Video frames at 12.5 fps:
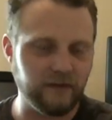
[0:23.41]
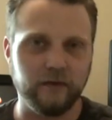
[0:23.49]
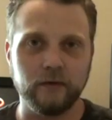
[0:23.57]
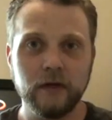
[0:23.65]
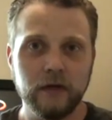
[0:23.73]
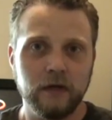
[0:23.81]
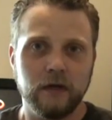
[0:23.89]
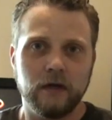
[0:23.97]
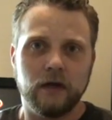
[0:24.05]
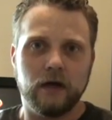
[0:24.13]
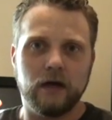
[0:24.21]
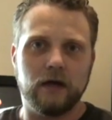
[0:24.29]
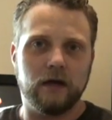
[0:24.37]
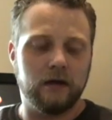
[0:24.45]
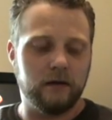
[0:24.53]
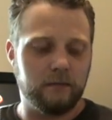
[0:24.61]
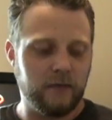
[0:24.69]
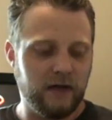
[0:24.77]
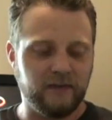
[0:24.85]
So
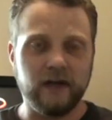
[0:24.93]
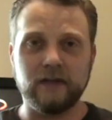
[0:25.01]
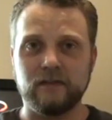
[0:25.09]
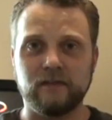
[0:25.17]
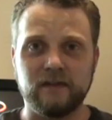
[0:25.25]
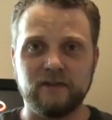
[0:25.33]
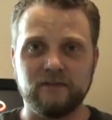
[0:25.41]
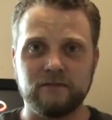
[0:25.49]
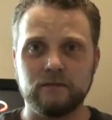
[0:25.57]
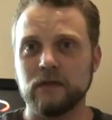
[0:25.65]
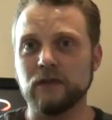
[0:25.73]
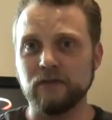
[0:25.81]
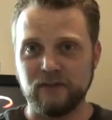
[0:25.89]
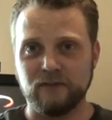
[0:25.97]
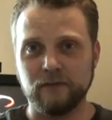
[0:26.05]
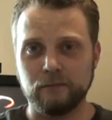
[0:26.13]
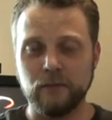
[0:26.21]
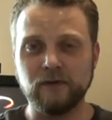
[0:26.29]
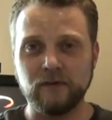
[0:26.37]
I've got the stuff, the other stuff, most
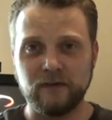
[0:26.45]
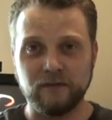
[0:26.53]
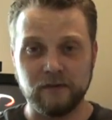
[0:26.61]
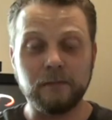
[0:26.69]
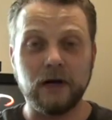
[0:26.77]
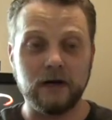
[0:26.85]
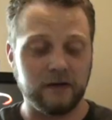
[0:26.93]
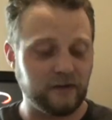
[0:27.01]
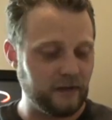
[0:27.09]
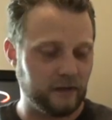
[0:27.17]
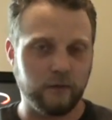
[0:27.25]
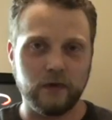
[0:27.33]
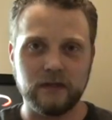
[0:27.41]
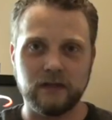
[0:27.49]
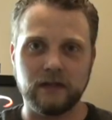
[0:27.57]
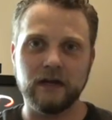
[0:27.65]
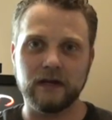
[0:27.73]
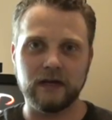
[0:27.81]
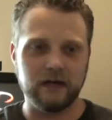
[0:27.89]
of the stuff is boxed. The one thing
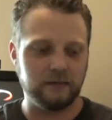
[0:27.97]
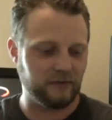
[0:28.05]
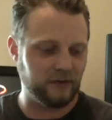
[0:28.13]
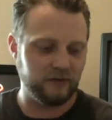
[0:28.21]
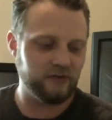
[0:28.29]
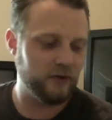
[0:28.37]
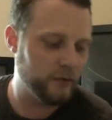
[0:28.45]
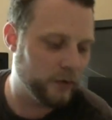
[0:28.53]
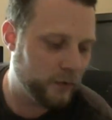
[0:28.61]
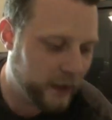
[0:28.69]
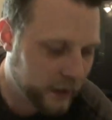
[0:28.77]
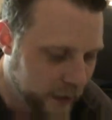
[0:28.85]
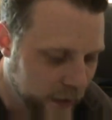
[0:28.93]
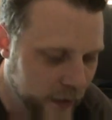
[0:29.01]
that I got, I'm just going to show you real quick.